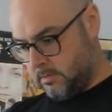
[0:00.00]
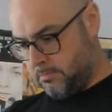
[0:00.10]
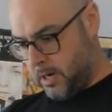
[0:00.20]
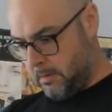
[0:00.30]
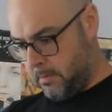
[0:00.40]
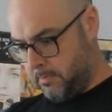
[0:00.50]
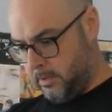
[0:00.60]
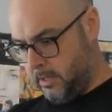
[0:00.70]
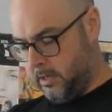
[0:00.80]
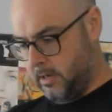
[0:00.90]

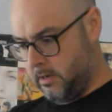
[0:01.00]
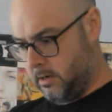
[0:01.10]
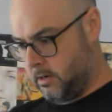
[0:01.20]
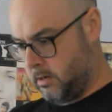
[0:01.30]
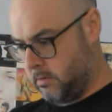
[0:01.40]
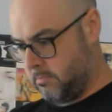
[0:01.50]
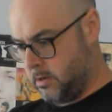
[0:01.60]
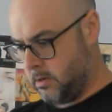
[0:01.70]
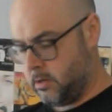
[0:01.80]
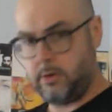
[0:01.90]
probably, um,
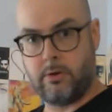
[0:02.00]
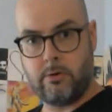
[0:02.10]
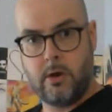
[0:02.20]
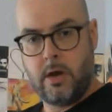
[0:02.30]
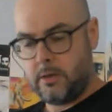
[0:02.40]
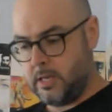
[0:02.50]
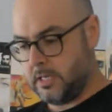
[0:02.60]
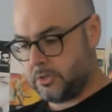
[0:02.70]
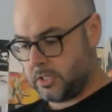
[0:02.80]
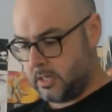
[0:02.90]
you know, the
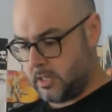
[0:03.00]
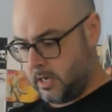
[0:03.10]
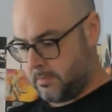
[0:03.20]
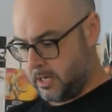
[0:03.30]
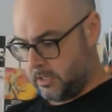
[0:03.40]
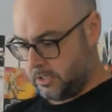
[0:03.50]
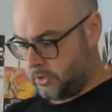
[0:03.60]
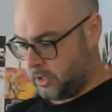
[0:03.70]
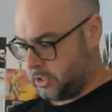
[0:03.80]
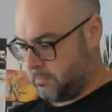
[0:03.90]
interesting thing about the
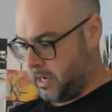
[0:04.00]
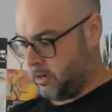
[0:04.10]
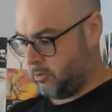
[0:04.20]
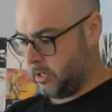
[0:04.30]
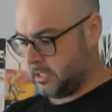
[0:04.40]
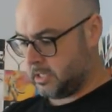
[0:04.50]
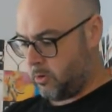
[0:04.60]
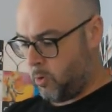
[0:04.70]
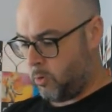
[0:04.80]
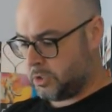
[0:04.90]
instruction manual is that
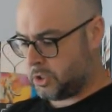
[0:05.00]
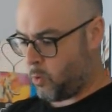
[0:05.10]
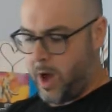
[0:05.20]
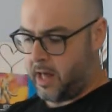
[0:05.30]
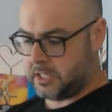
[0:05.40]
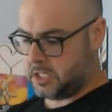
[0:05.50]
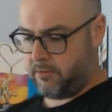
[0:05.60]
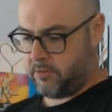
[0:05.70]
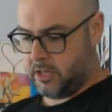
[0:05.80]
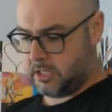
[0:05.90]
whole swaths
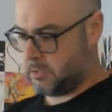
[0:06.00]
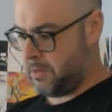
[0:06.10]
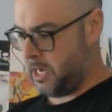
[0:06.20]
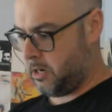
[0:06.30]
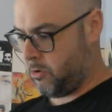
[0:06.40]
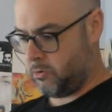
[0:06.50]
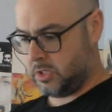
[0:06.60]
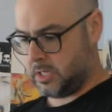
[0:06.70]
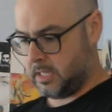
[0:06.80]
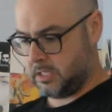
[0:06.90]
of this make no
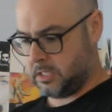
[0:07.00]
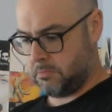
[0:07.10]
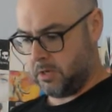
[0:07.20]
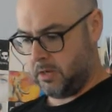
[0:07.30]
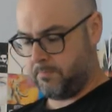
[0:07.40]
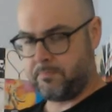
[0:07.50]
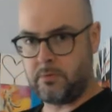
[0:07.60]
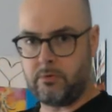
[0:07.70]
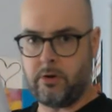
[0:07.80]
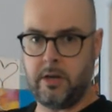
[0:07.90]
sense to me,
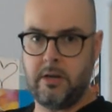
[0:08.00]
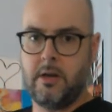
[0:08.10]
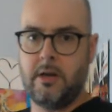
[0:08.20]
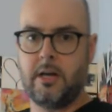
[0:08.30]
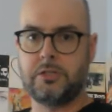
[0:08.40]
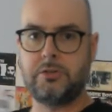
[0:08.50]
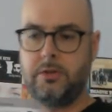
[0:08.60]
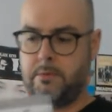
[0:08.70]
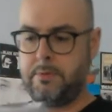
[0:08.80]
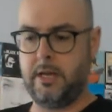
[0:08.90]
right? I'll show
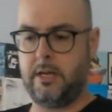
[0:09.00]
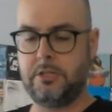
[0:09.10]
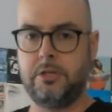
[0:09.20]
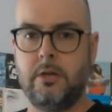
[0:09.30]
you a page.